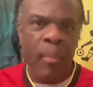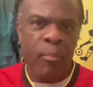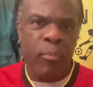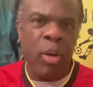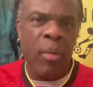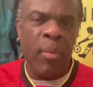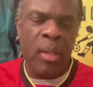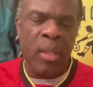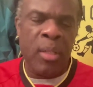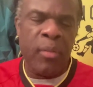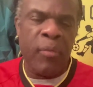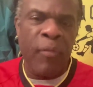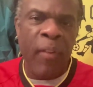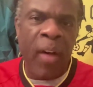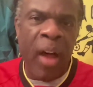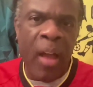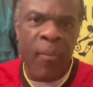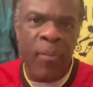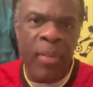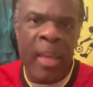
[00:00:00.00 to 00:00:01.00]
previous
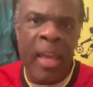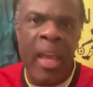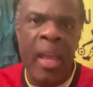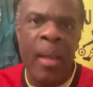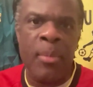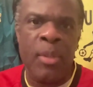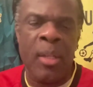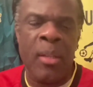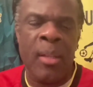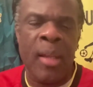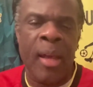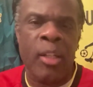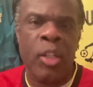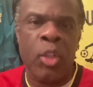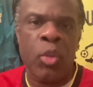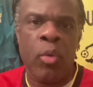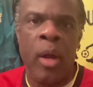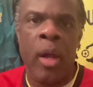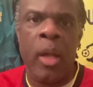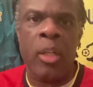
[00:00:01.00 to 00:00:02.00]
5 games in that
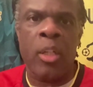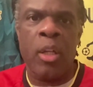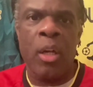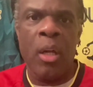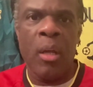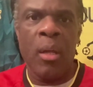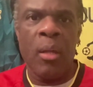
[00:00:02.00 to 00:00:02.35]
stretch.